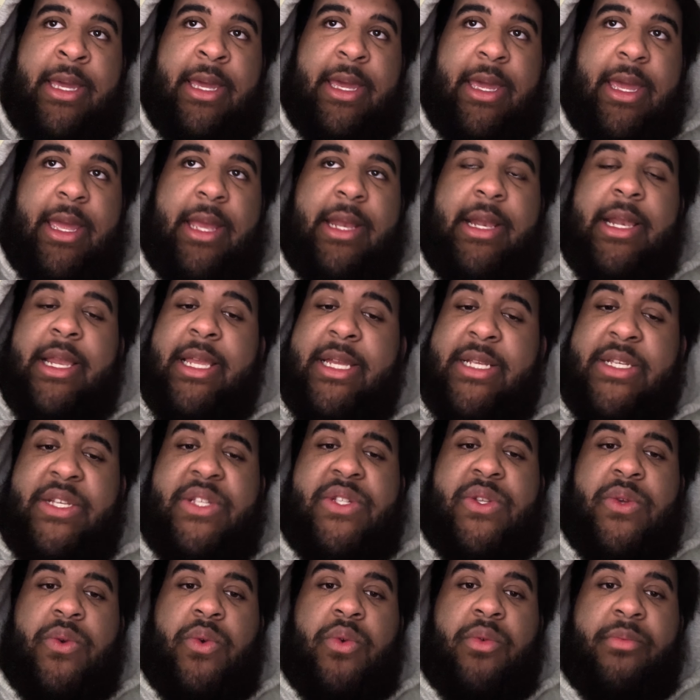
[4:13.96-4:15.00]
and leads
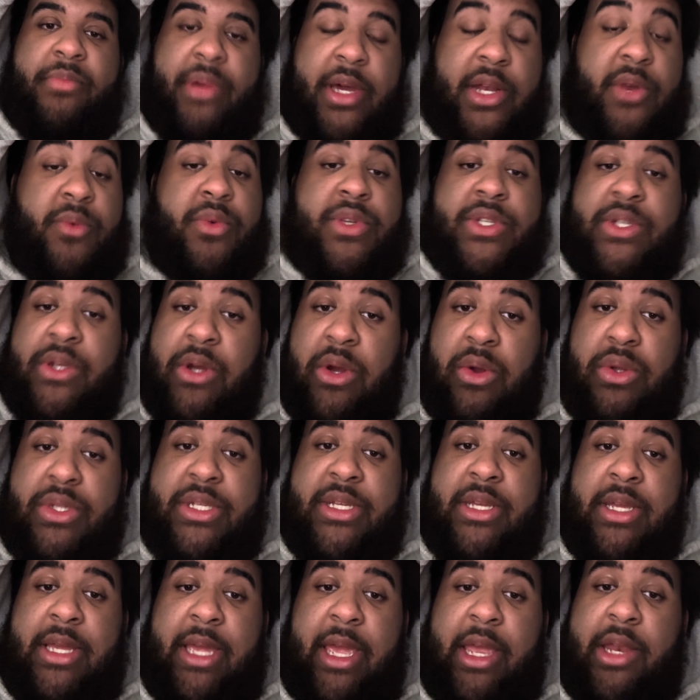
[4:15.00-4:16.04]
to better results
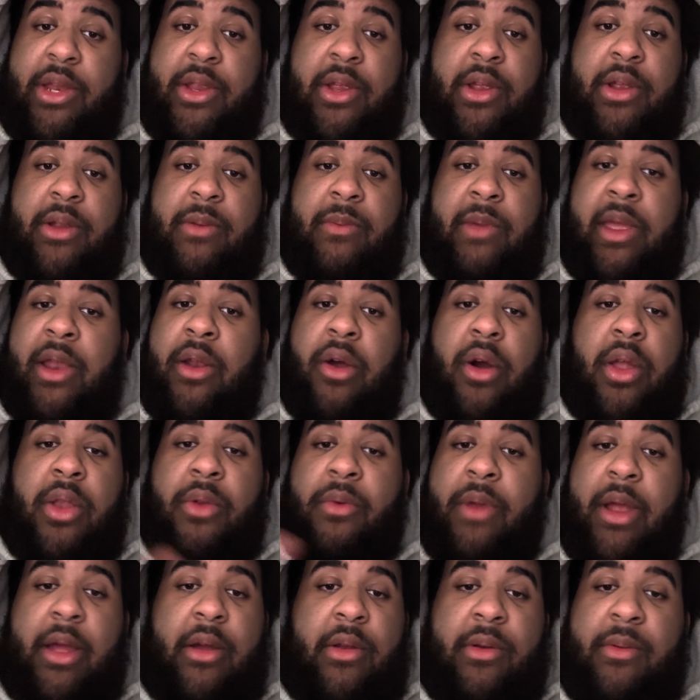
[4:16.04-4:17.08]
in all
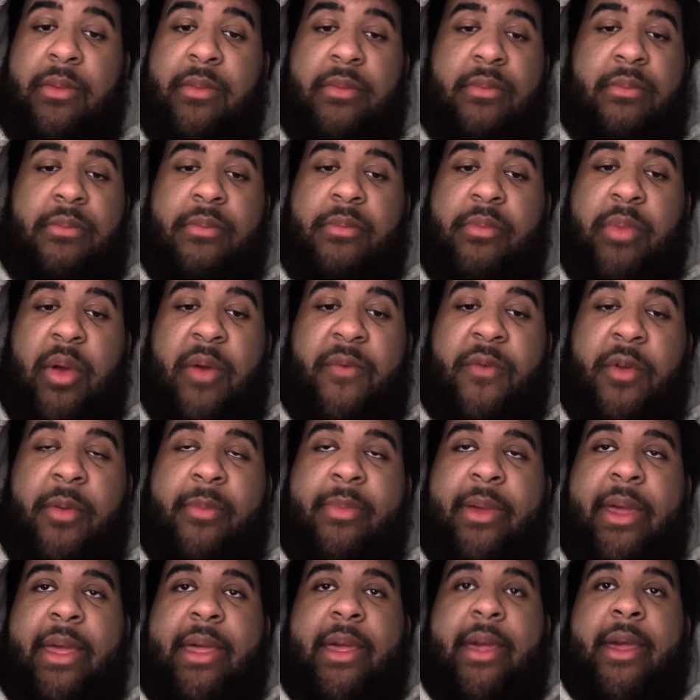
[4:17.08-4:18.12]
around of your
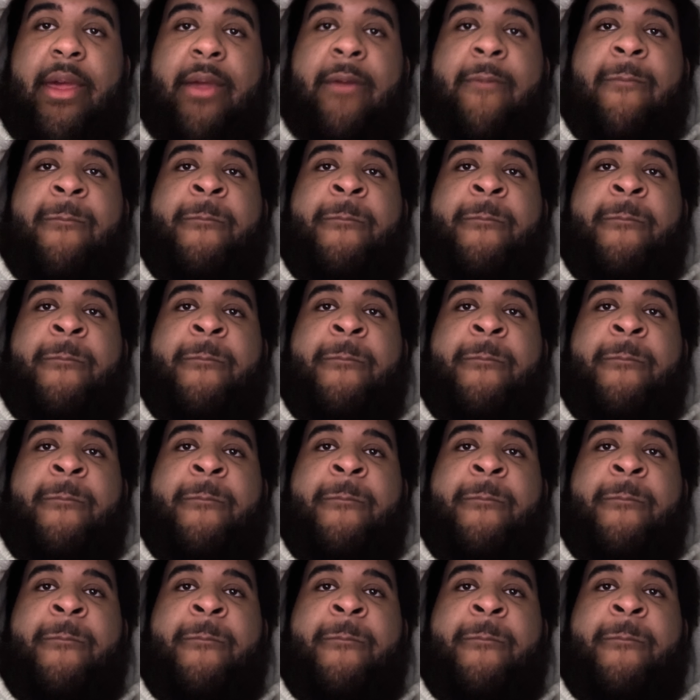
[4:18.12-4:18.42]
baking.